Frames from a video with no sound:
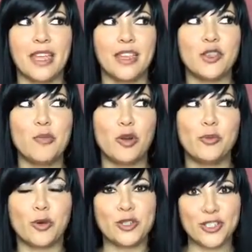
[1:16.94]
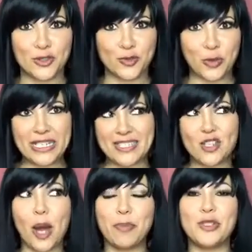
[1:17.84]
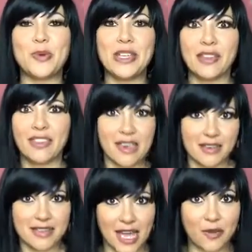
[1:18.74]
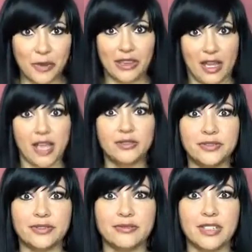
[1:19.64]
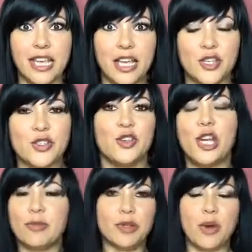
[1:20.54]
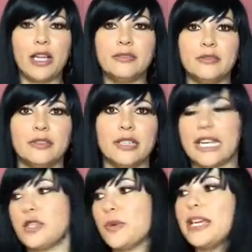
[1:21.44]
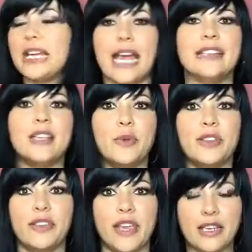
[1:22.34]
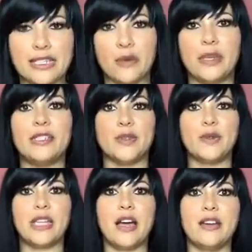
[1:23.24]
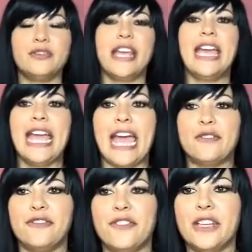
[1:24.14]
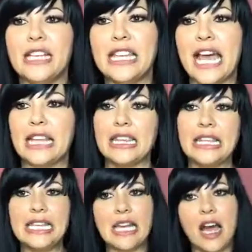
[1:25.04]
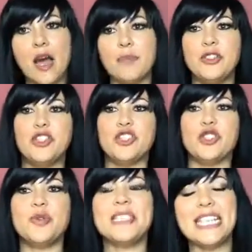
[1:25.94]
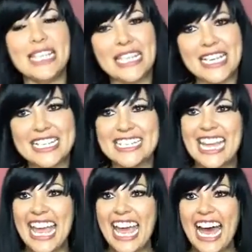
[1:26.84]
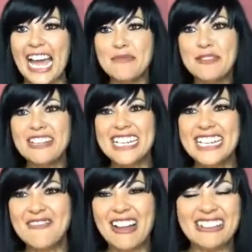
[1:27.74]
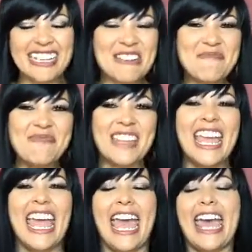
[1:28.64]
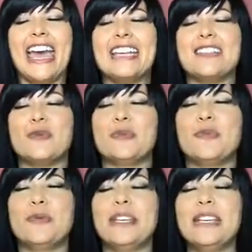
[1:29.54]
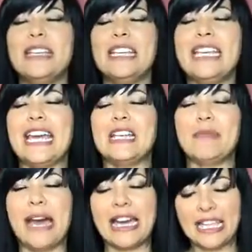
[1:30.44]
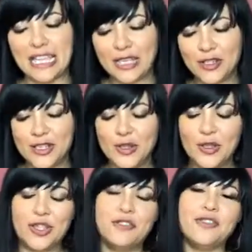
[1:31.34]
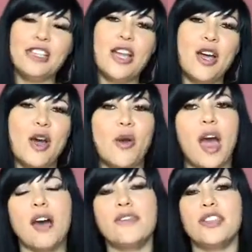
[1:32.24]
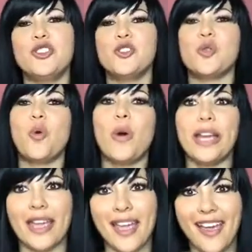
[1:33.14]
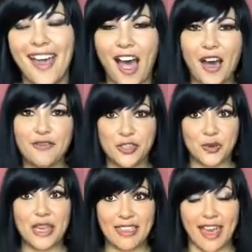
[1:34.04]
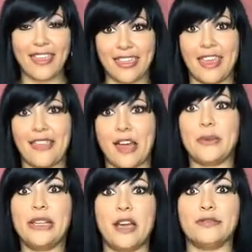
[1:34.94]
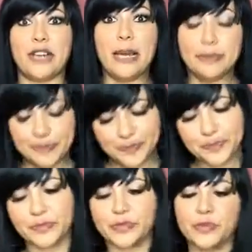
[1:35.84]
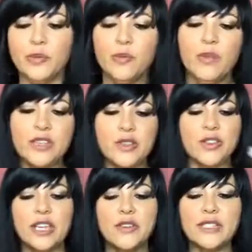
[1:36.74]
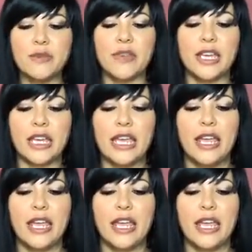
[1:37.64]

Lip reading: the more and more we stop doing the things that we love. So number one, it's reconnecting with the things that we do love and feeling that lit up juiciness. Hi Maria, welcome. And really getting back into the flow of the joy of doing that thing that we love, right? So think of something